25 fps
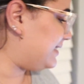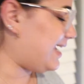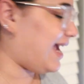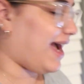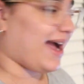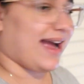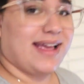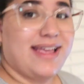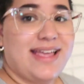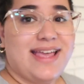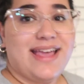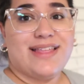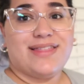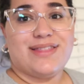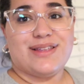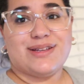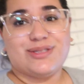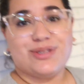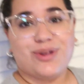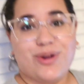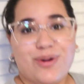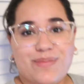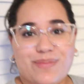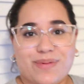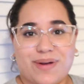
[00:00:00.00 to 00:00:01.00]
yeah,
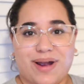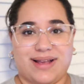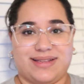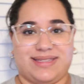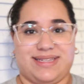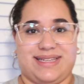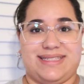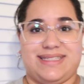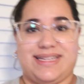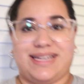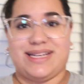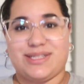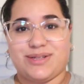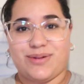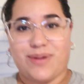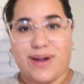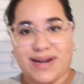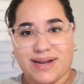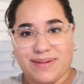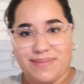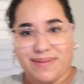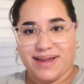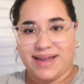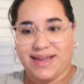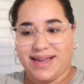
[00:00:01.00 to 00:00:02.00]
this whole process takes
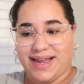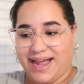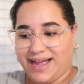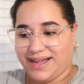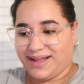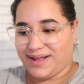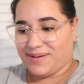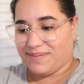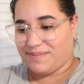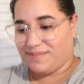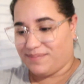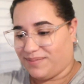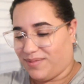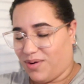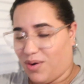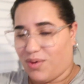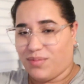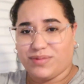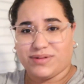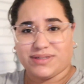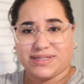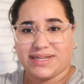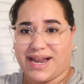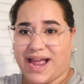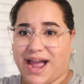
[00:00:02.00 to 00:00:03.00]
quite a bit,
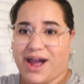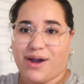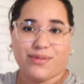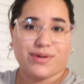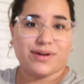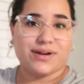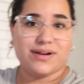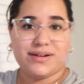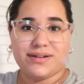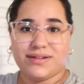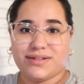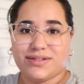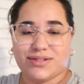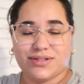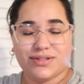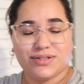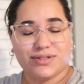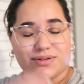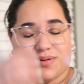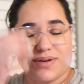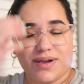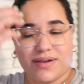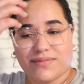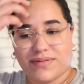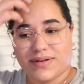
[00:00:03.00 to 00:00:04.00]
almost an hour to
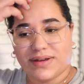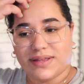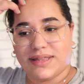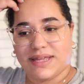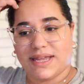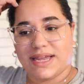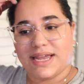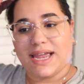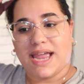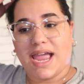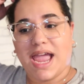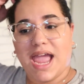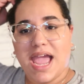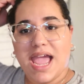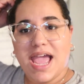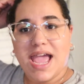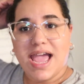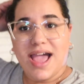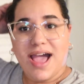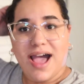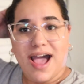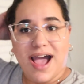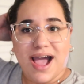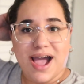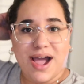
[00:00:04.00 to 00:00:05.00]
do everything.
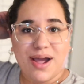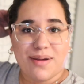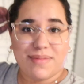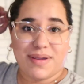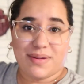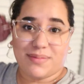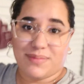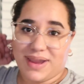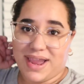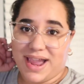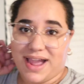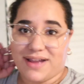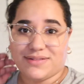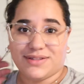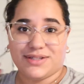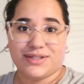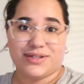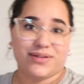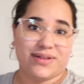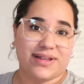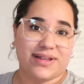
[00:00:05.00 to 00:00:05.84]
And we have to do